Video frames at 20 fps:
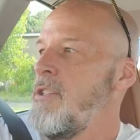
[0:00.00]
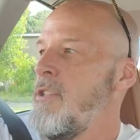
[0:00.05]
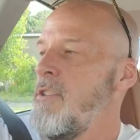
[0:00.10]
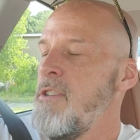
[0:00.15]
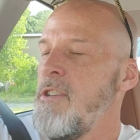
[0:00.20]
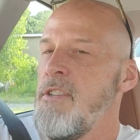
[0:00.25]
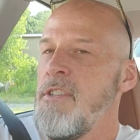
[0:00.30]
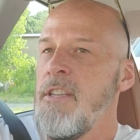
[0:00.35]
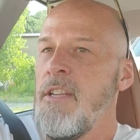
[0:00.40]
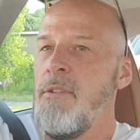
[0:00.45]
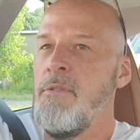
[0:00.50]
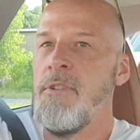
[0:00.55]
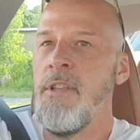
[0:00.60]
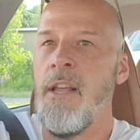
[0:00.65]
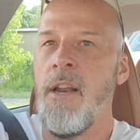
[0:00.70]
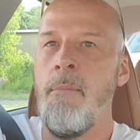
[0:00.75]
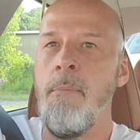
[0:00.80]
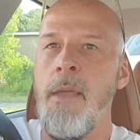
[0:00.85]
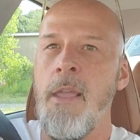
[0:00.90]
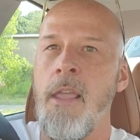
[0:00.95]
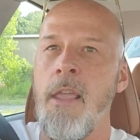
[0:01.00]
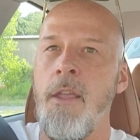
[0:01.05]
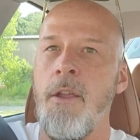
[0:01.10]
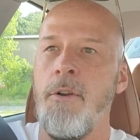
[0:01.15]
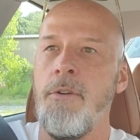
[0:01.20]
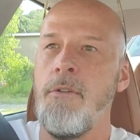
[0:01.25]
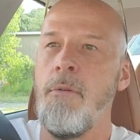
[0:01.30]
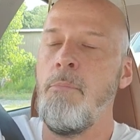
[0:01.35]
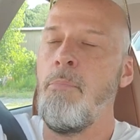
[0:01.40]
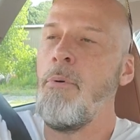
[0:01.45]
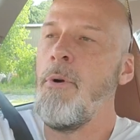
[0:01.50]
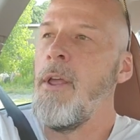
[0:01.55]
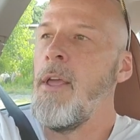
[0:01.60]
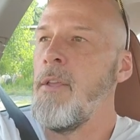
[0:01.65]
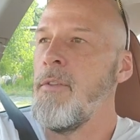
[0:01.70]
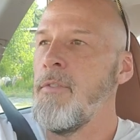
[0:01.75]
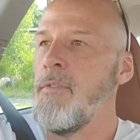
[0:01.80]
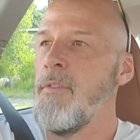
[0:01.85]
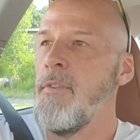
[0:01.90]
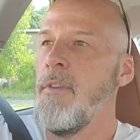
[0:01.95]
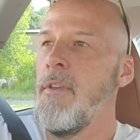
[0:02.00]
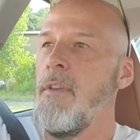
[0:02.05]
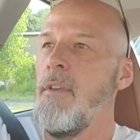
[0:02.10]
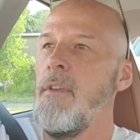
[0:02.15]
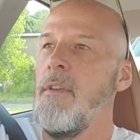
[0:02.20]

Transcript: and she said it was kind of making her depressed.